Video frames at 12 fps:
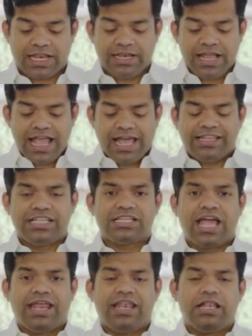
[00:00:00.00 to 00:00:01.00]
and and the,
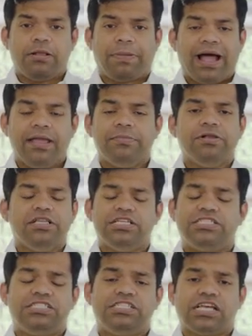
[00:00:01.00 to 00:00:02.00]
and the Bible
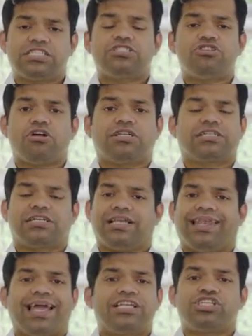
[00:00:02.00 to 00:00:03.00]
is just not a
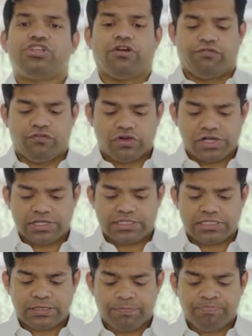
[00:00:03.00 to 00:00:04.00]
collection of words,